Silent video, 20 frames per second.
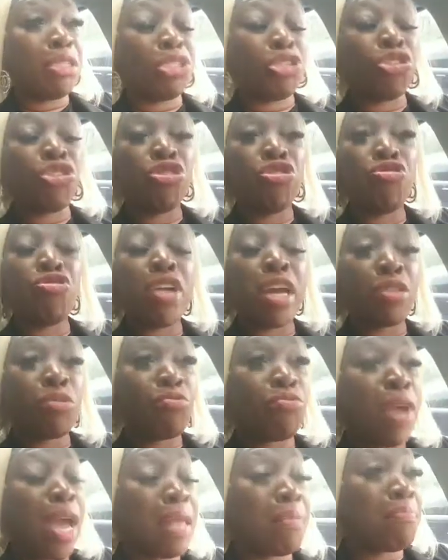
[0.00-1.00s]
straight
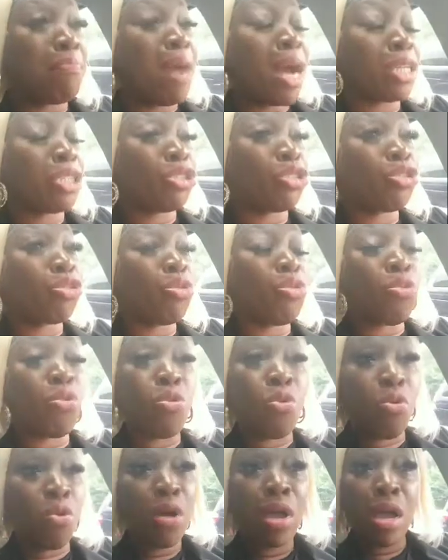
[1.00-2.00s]
right back
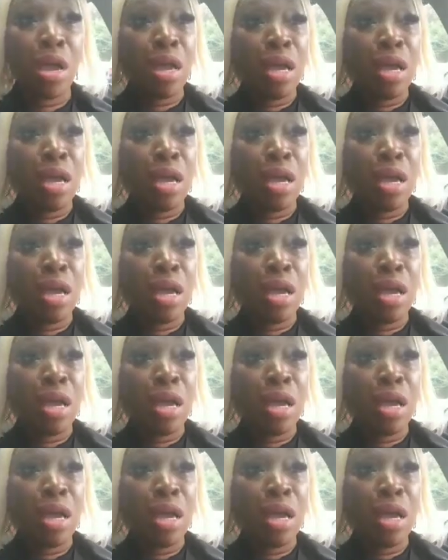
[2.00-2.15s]
through